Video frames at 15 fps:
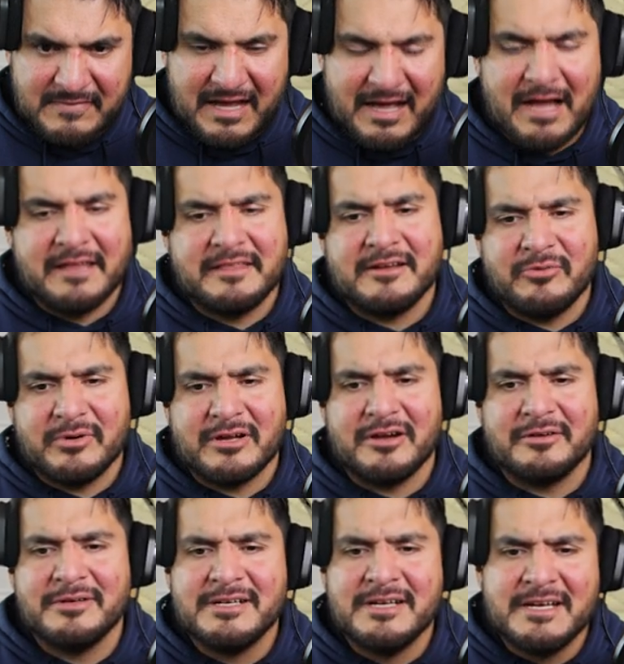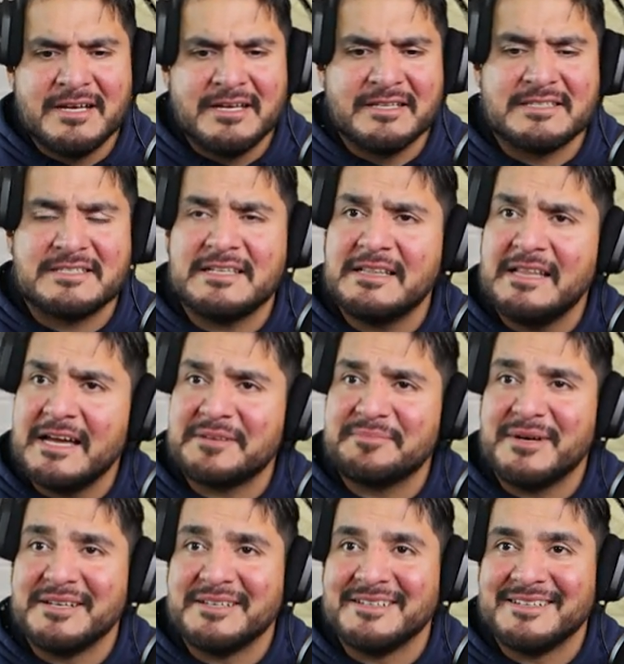Ah, there we go. The select
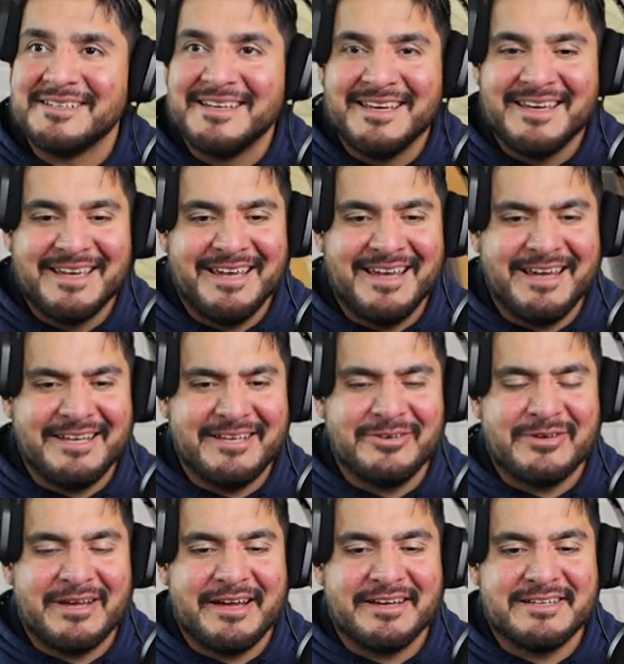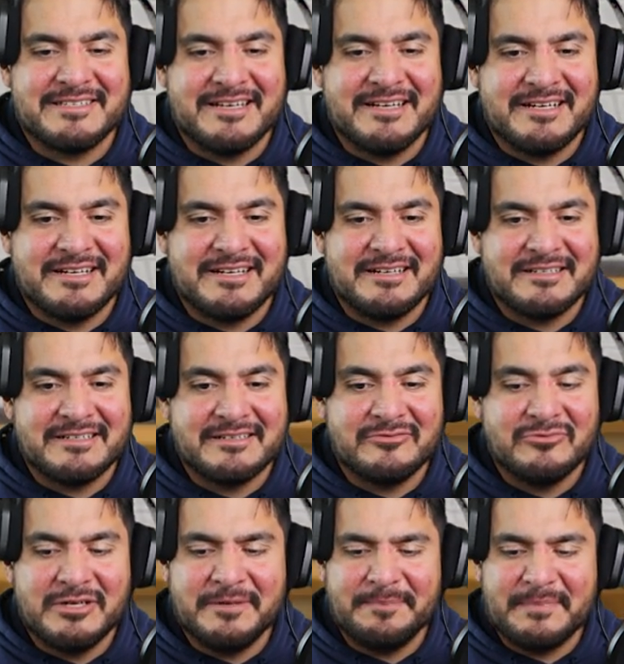button. Anywho, guys, uh,
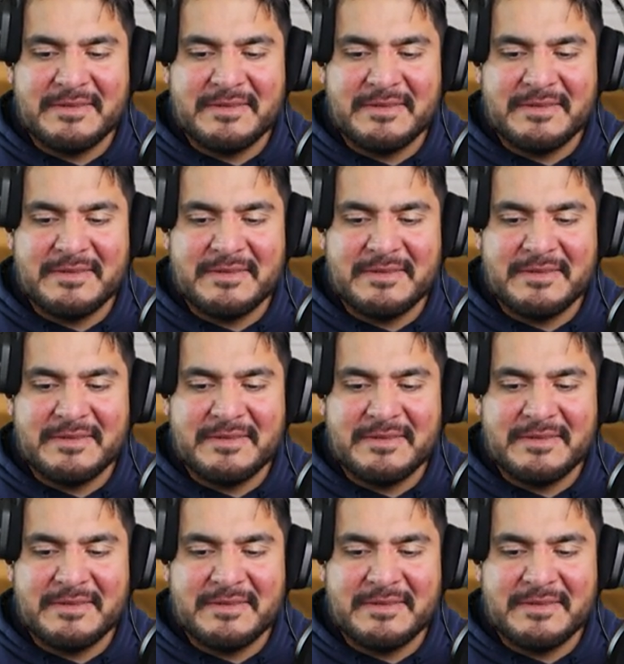well,